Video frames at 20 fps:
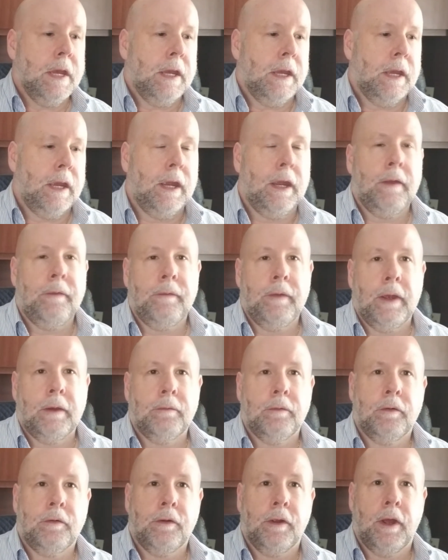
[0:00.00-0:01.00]
And the
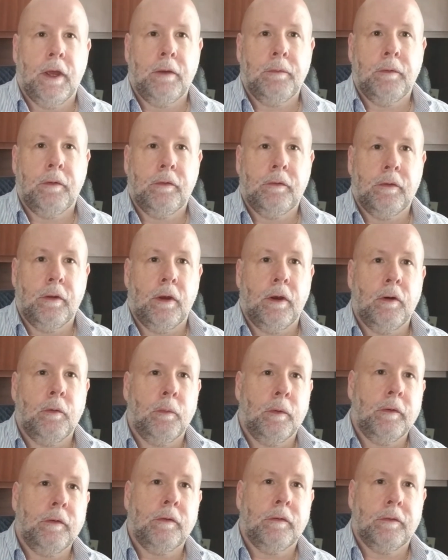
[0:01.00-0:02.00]
average time to sell
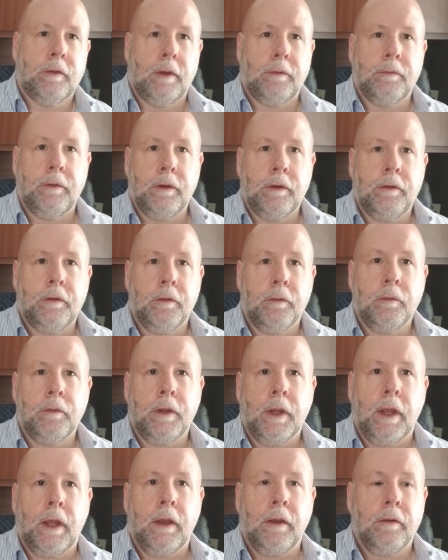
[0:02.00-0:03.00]
was seventy-two
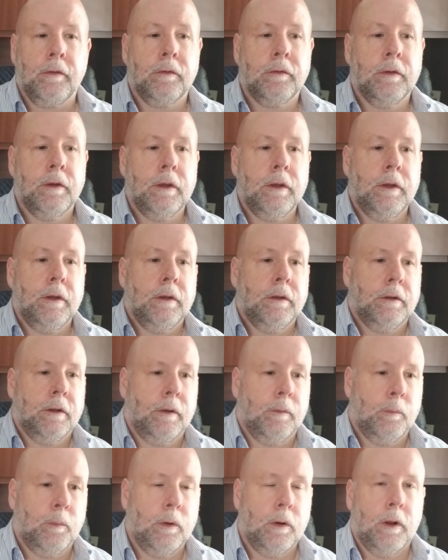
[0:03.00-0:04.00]
days.
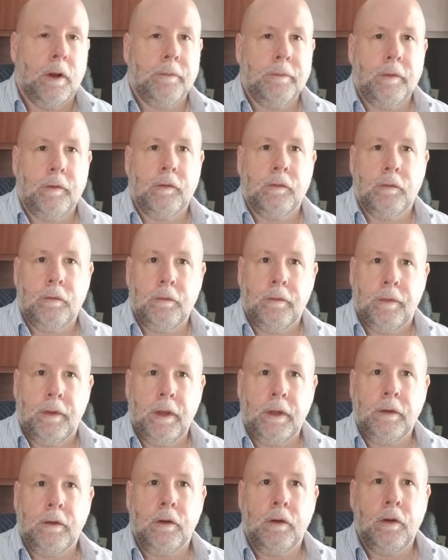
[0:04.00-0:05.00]
Now, one obvious
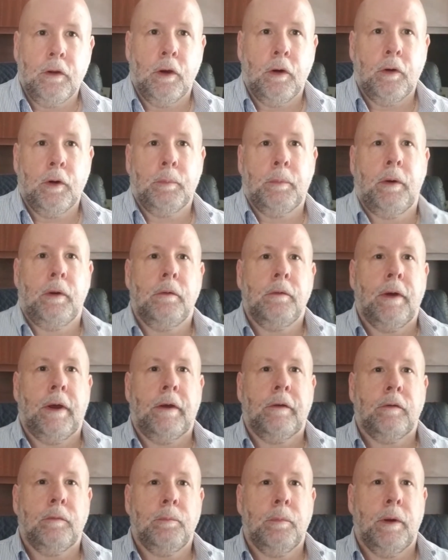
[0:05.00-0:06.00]
thing to note about
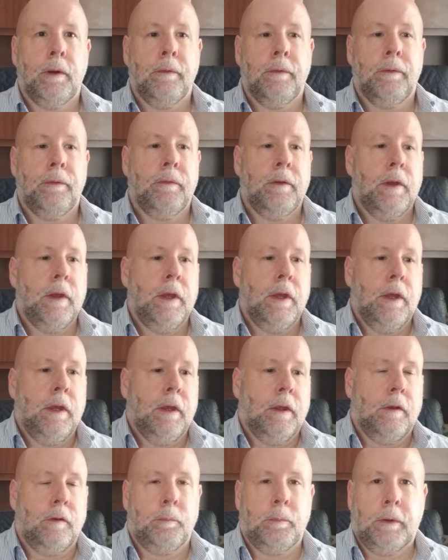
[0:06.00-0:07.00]
last month
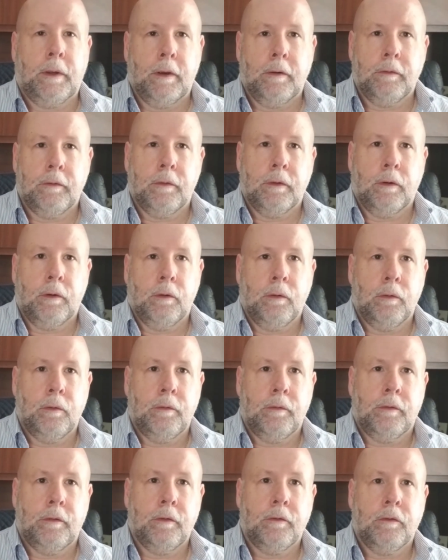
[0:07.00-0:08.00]
is because of the
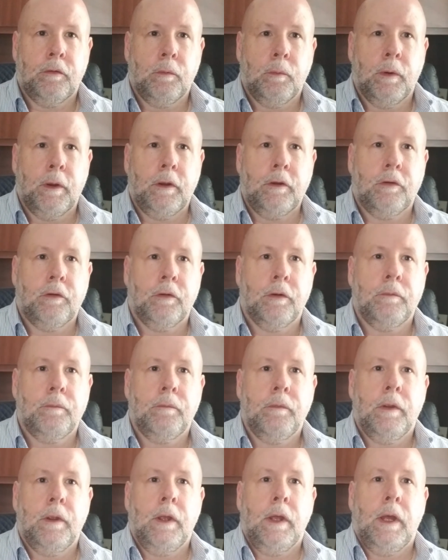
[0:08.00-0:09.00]
current
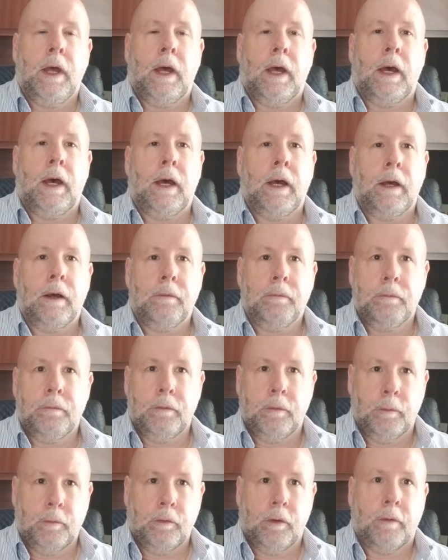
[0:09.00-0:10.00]
situation, uh,
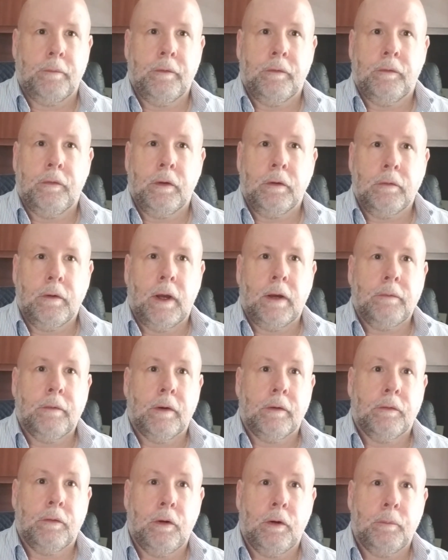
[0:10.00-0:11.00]
there was obviously a lot
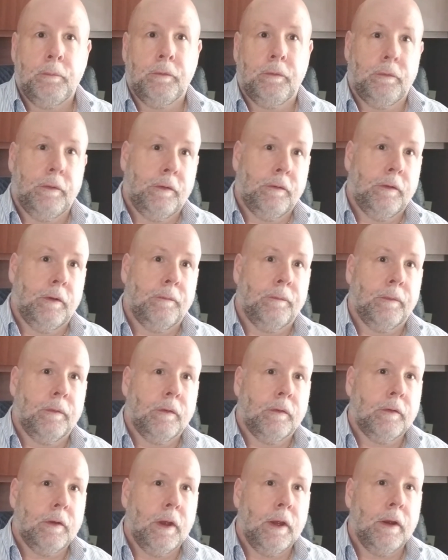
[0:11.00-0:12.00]
less homes listed for
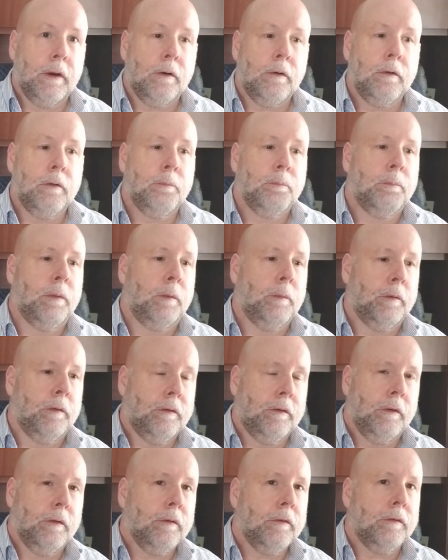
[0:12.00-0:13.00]
sale, but we're
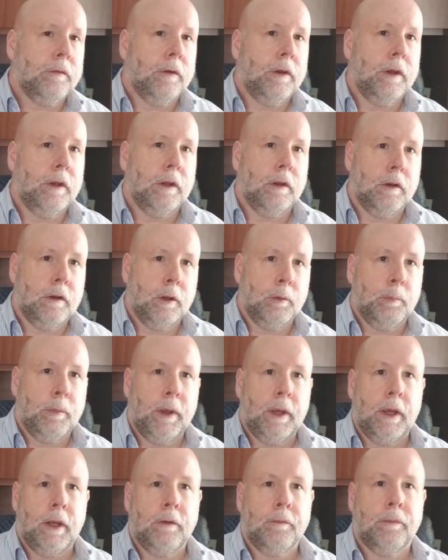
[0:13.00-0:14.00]
still seeing a
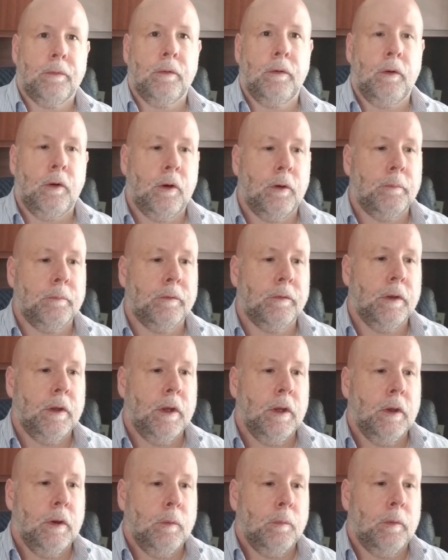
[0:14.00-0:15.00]
demand for homes,
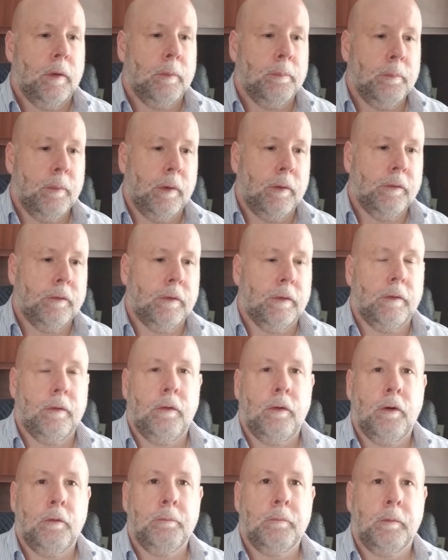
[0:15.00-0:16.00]
with most of the
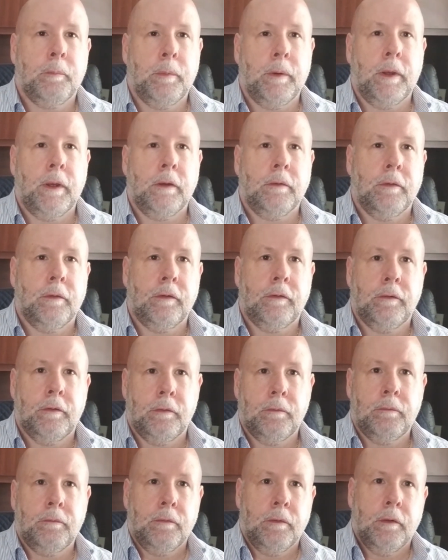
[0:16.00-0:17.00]
homes being
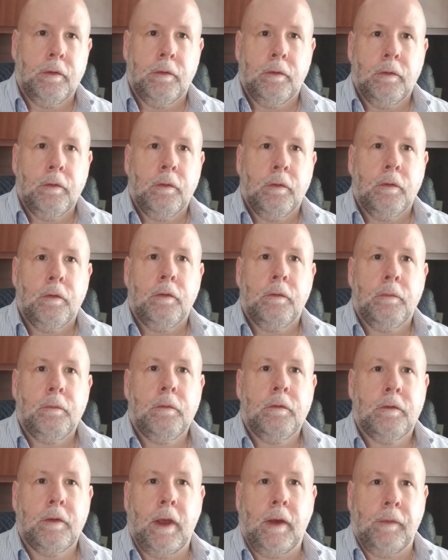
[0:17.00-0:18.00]
listed
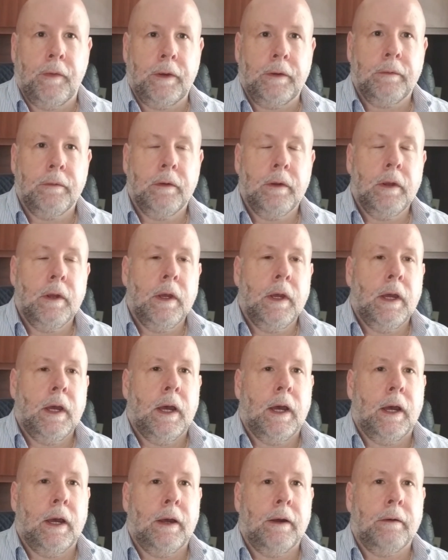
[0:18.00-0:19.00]
selling.
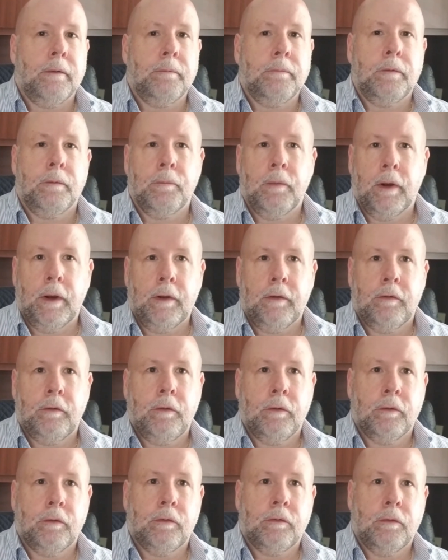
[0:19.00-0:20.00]
Uh, the market's
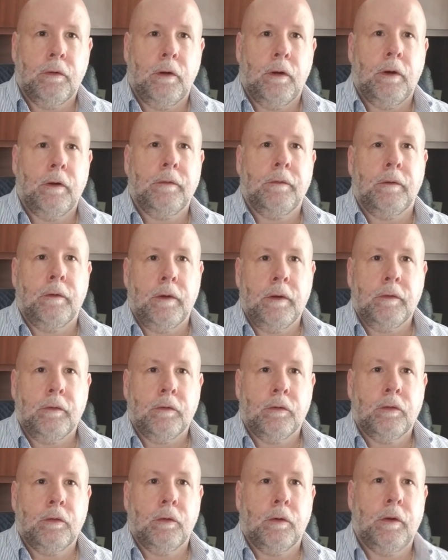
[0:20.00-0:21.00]
still strong. There is
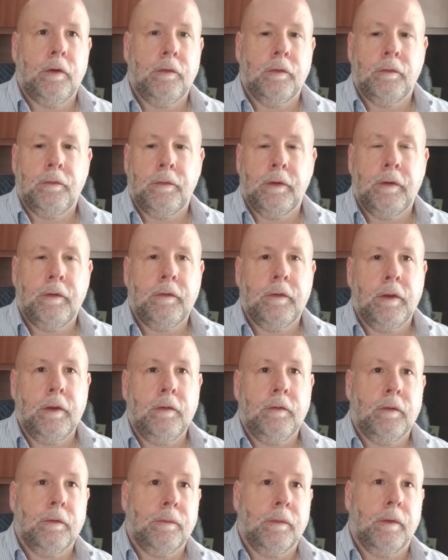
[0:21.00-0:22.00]
a shortage of
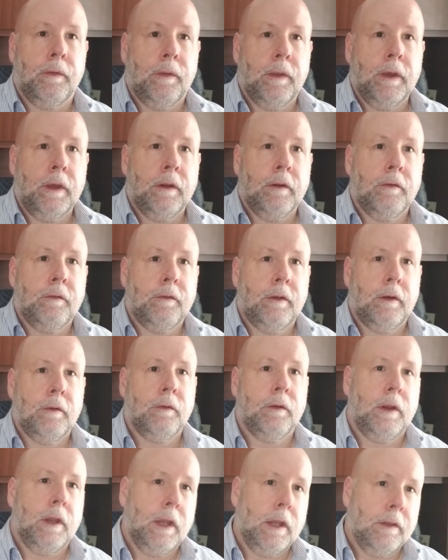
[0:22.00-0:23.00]
listings, so if you're thinking of
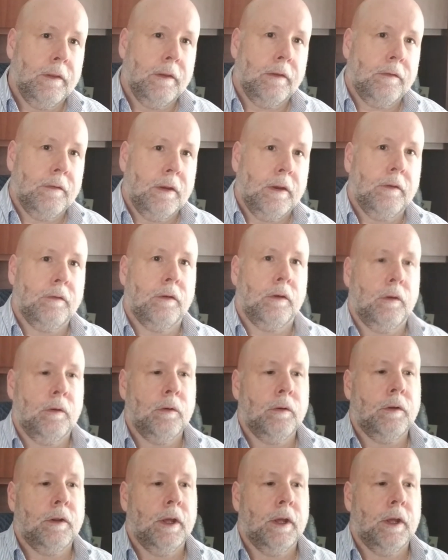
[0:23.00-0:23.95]
selling, this is a good